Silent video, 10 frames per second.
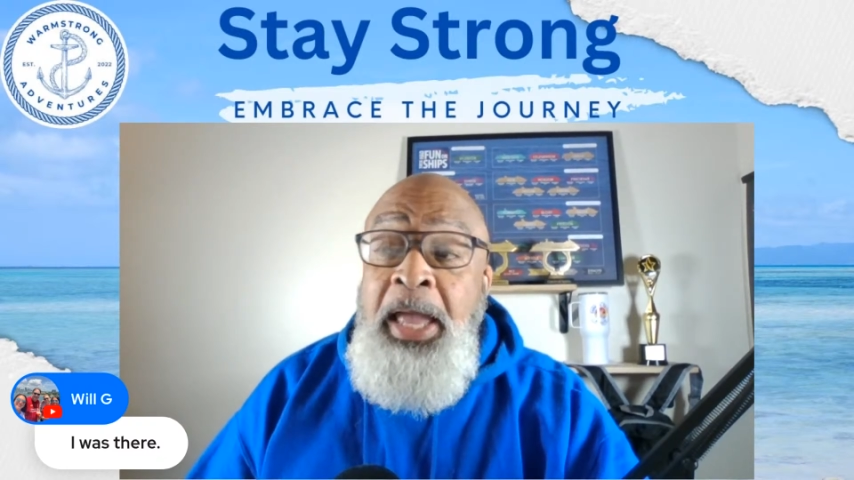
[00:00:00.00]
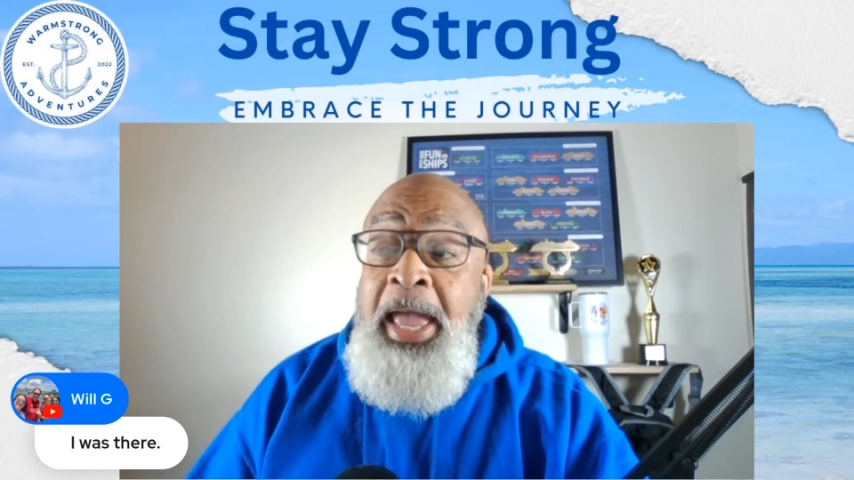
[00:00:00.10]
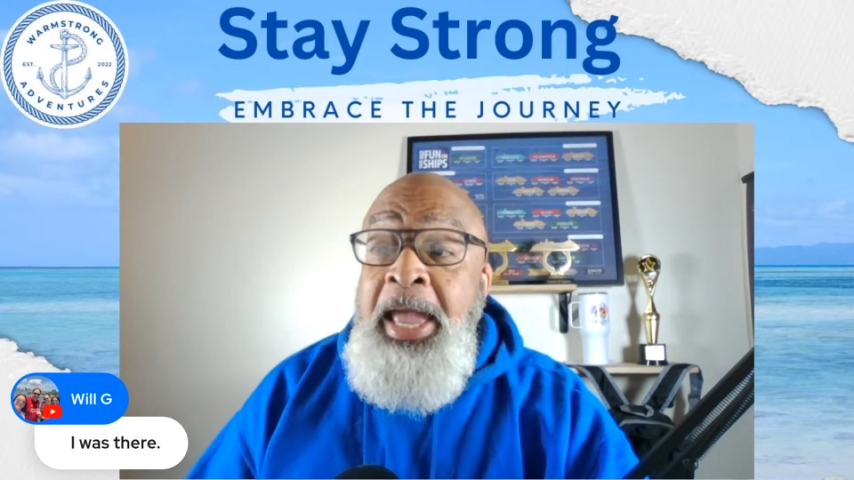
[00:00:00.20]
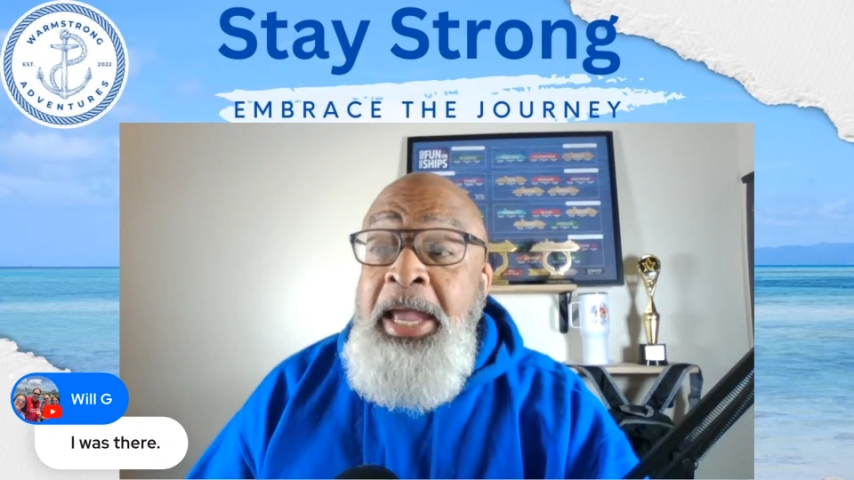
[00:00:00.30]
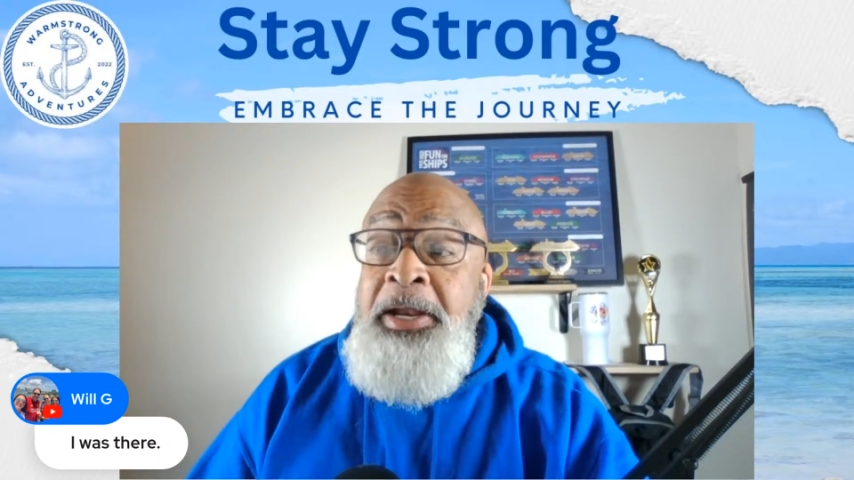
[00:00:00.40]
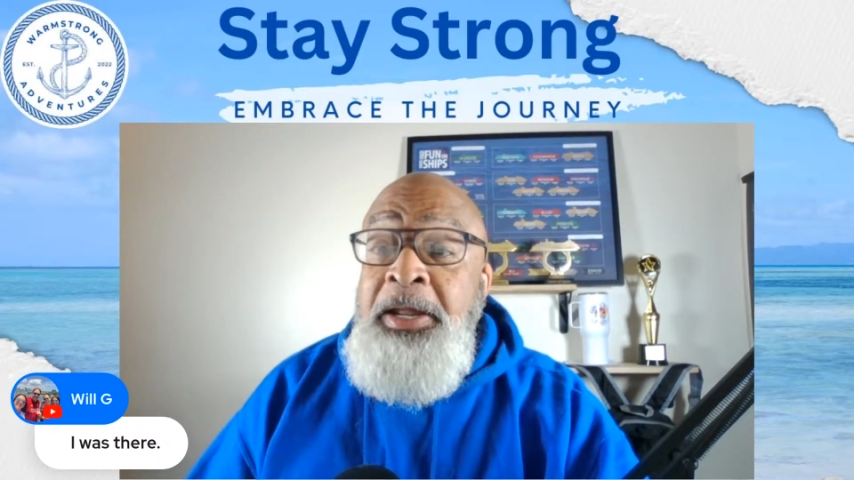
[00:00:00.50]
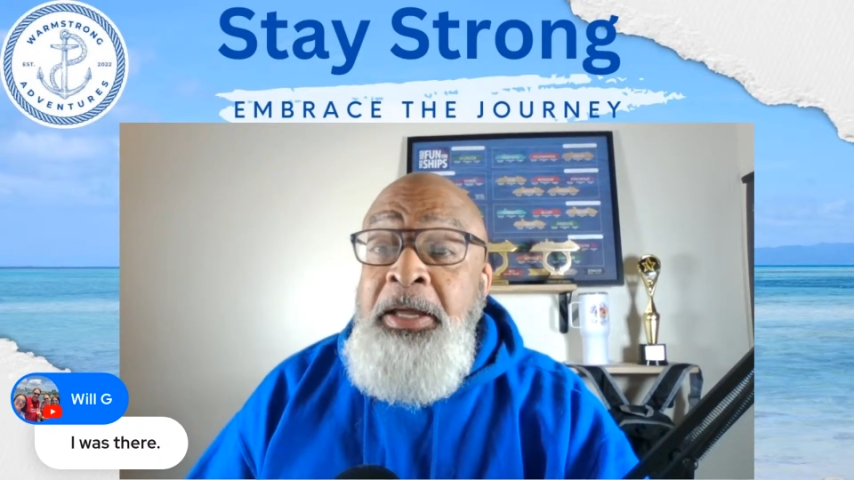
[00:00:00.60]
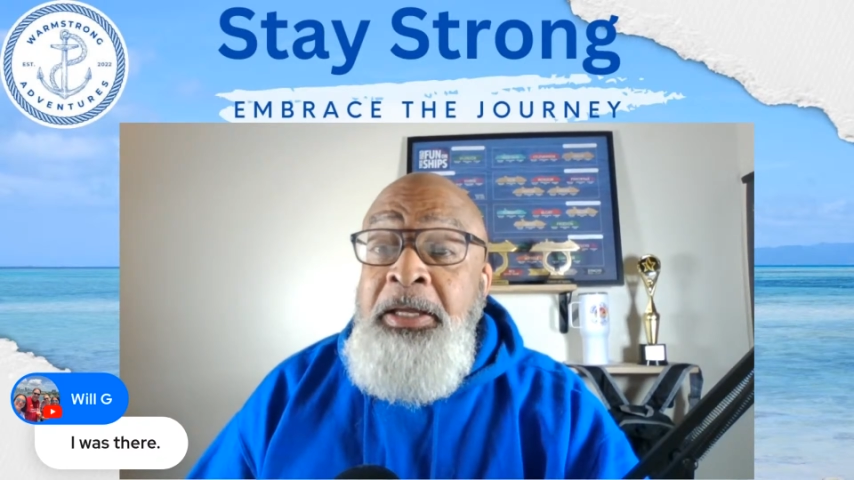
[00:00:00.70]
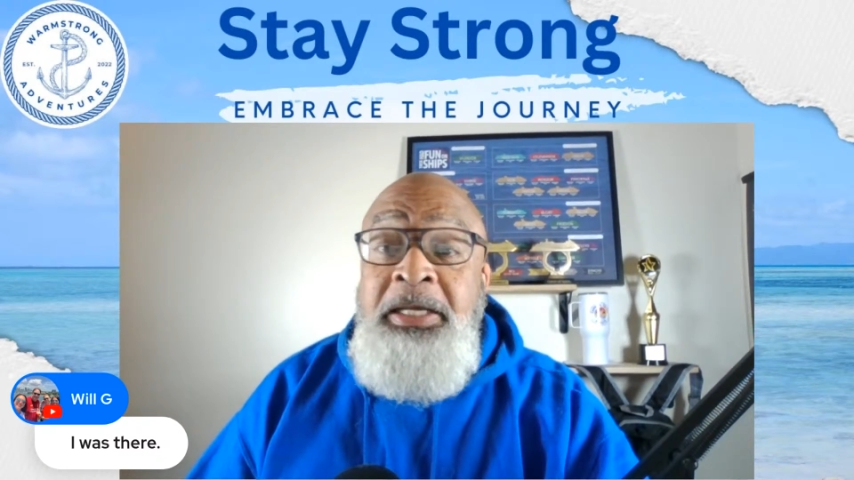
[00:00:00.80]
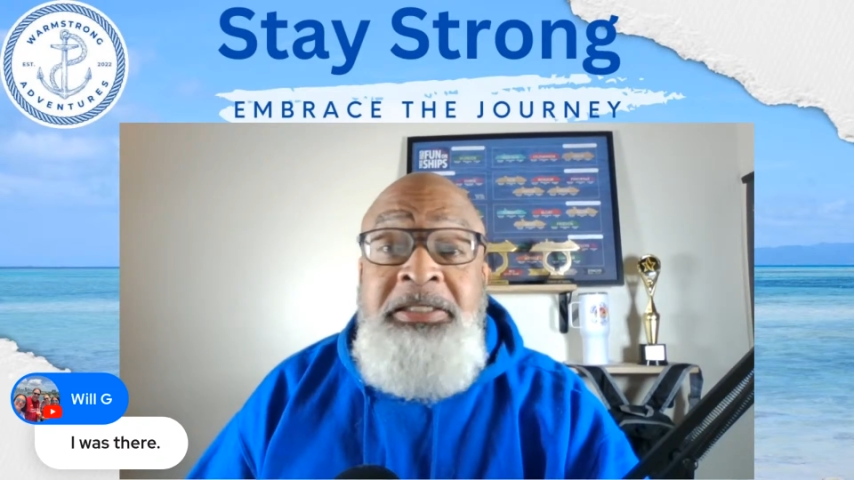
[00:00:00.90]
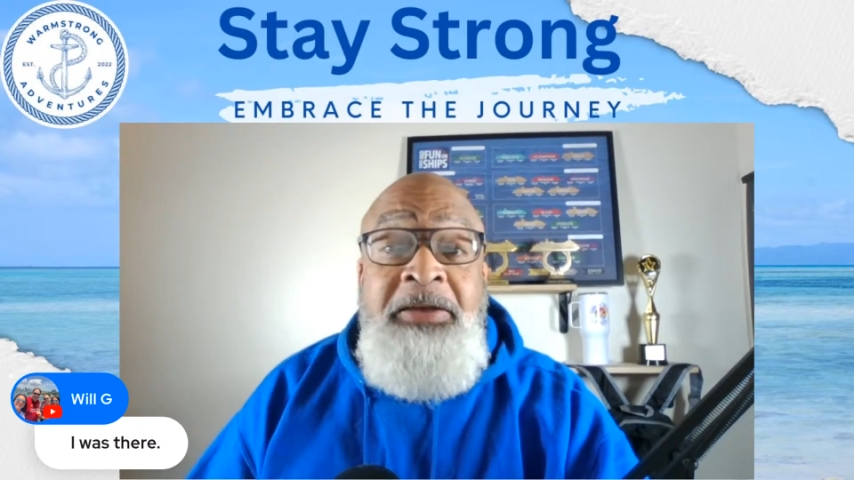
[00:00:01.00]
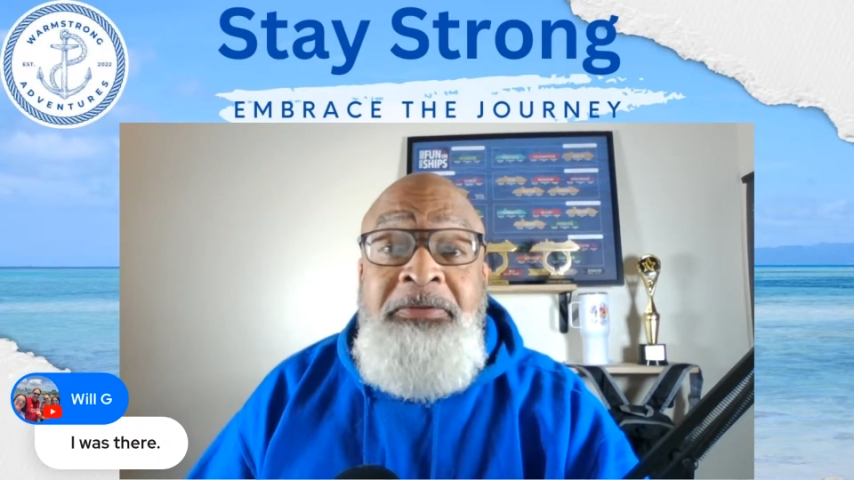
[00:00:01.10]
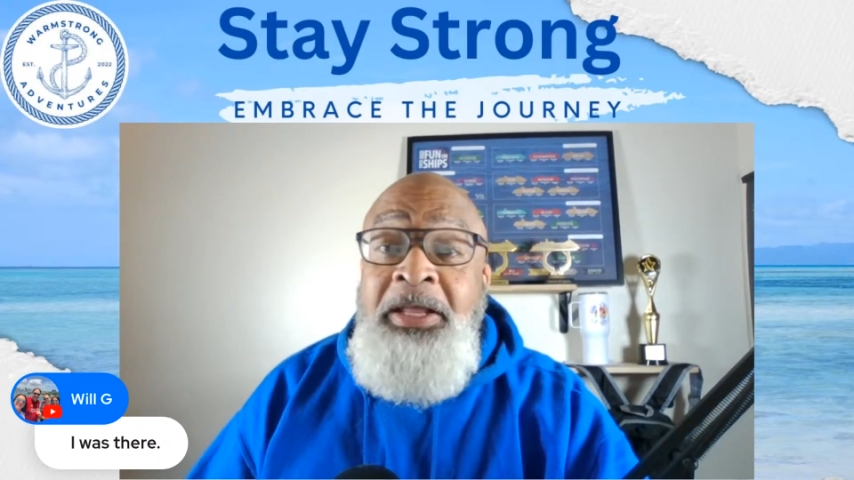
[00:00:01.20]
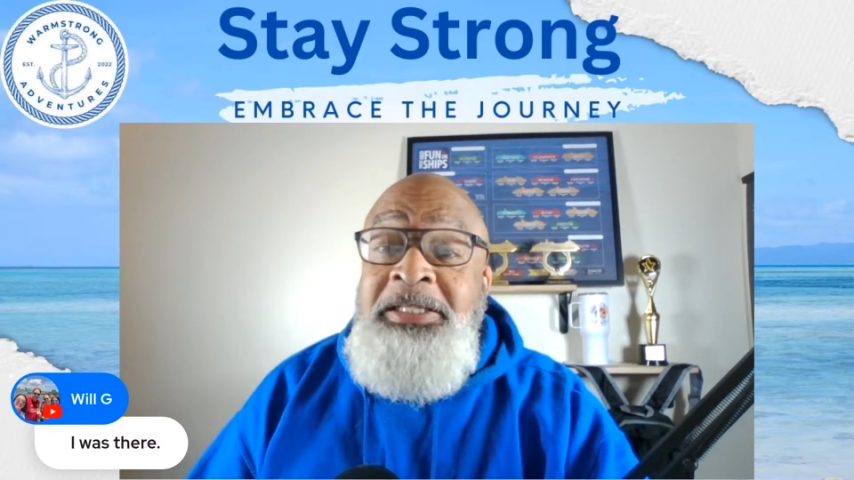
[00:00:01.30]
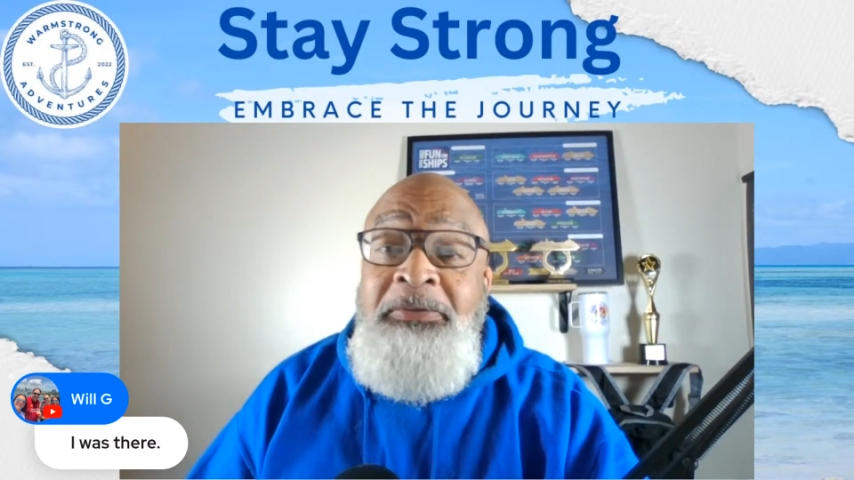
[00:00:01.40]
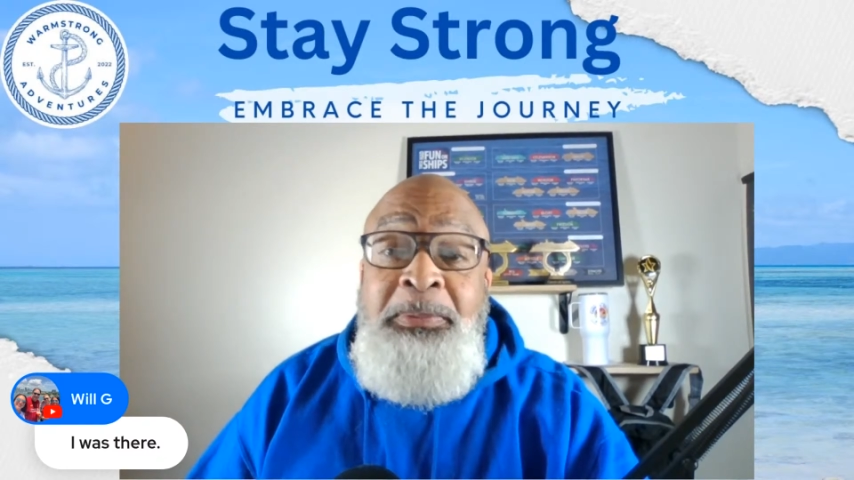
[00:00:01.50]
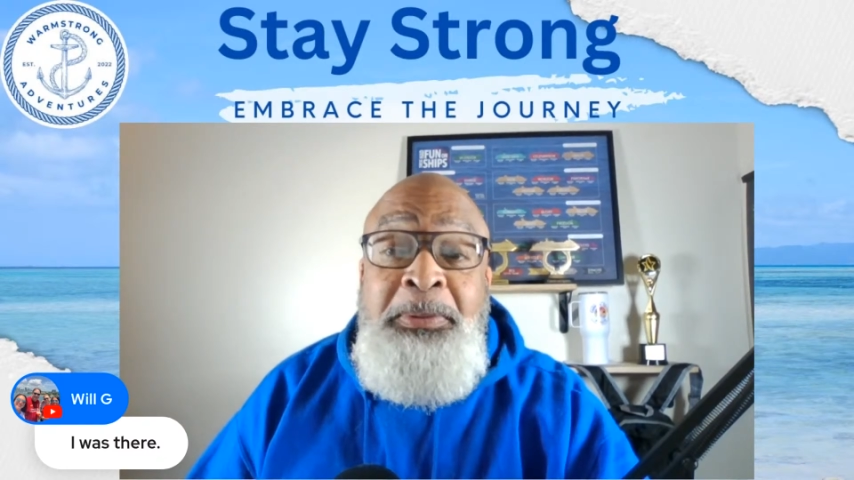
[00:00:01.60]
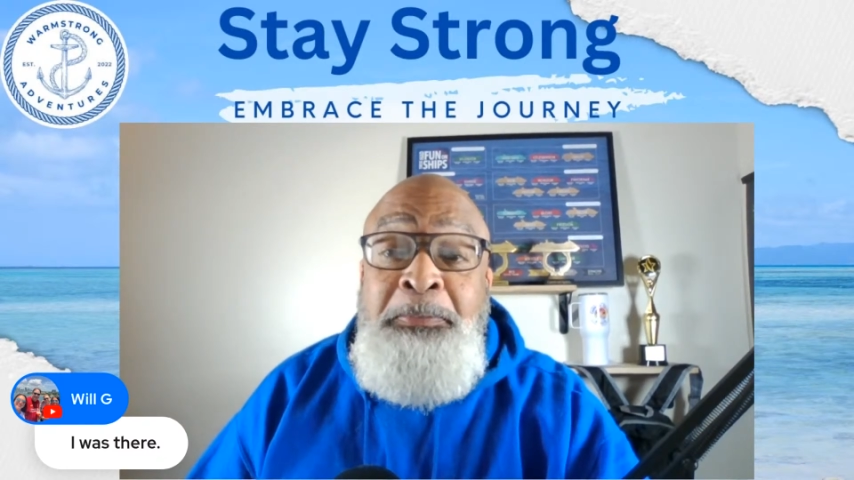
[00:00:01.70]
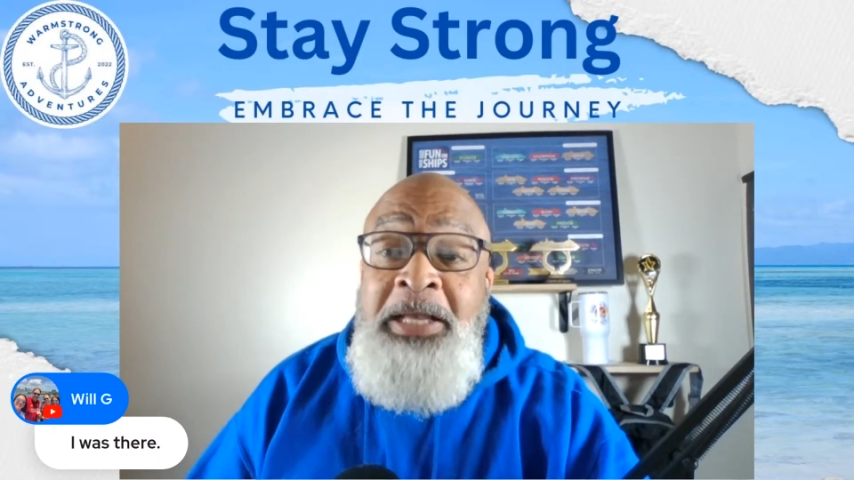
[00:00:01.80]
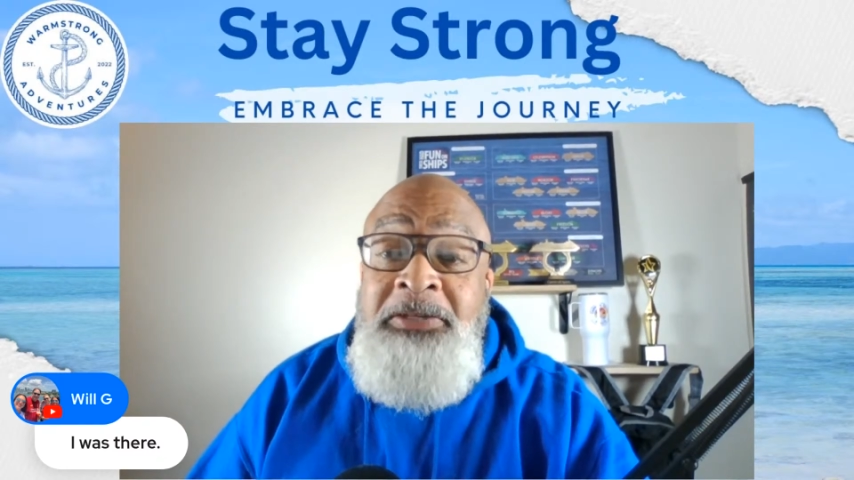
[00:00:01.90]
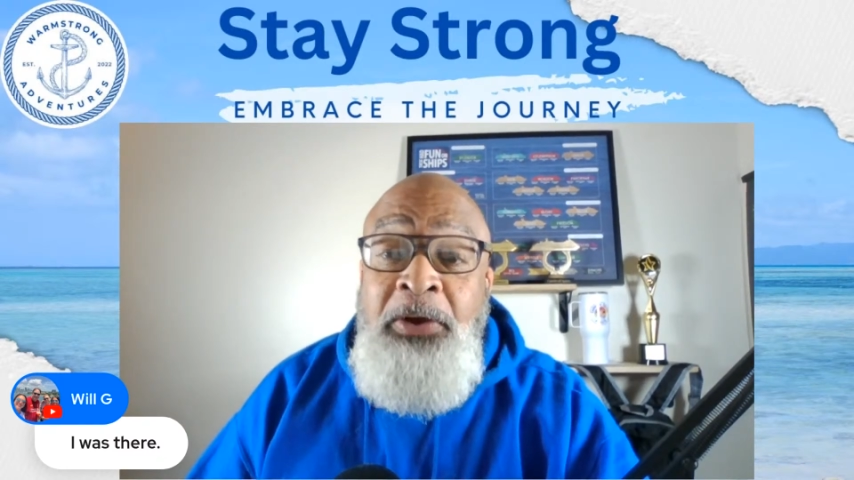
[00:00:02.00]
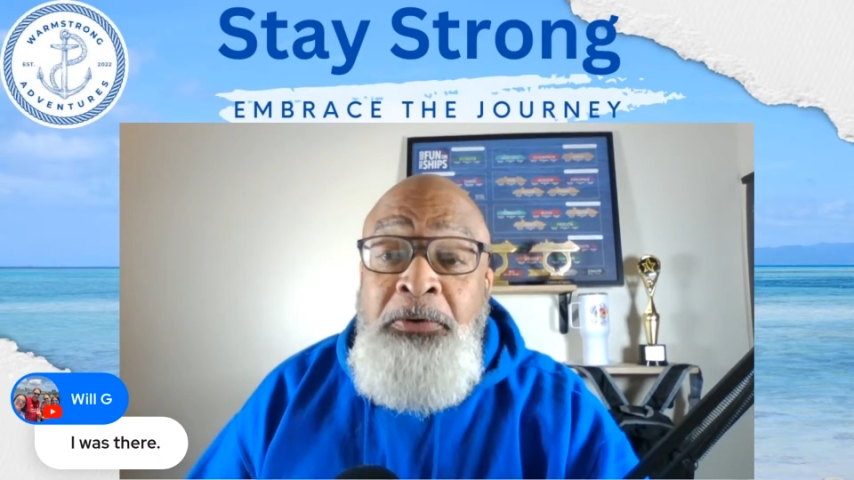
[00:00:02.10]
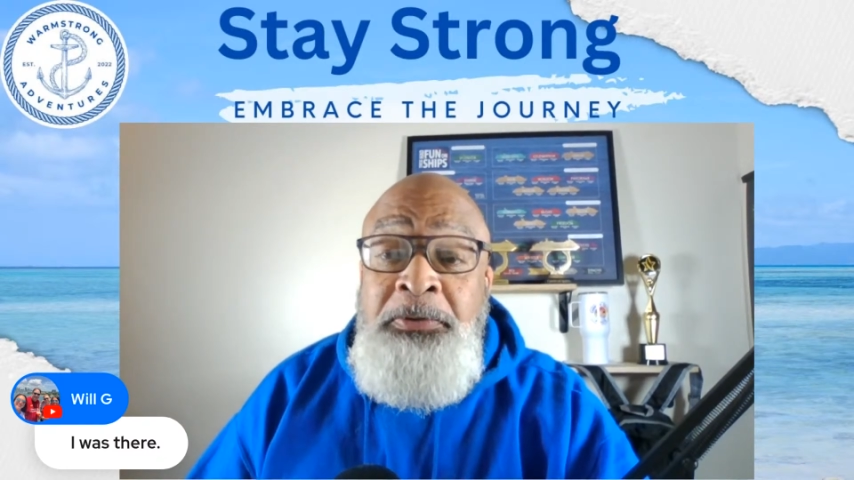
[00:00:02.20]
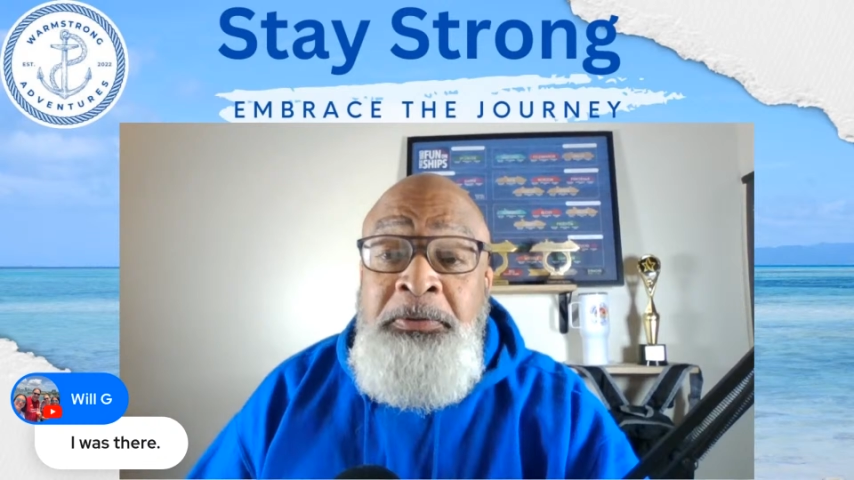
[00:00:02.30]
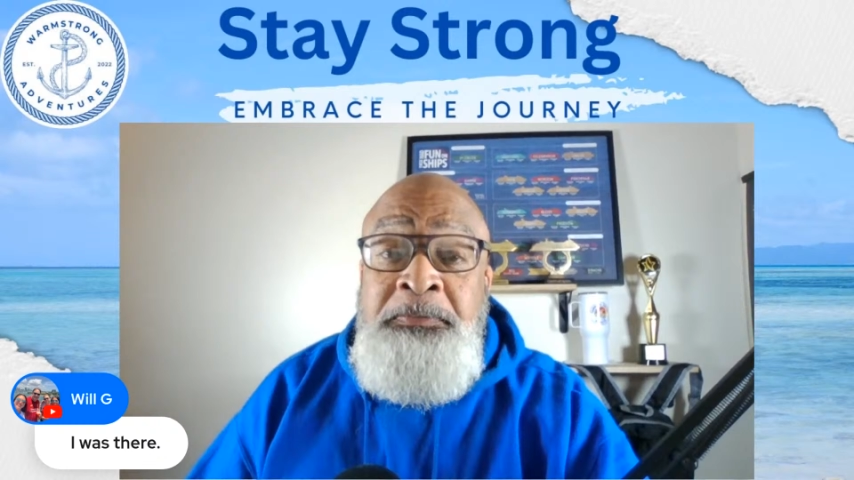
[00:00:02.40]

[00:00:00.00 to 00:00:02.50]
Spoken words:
and it doesn't have to be the best phone.